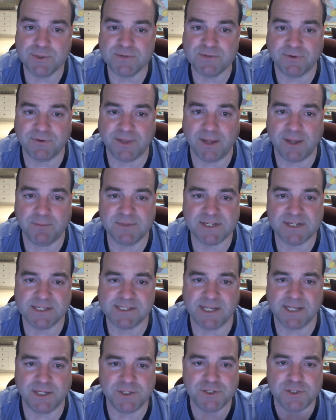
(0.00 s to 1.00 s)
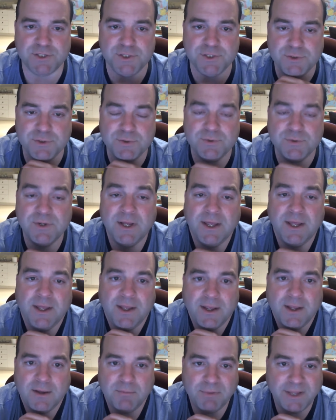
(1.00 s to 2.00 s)
for them to send you
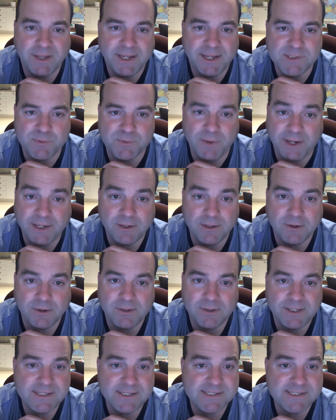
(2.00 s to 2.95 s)
blades regularly.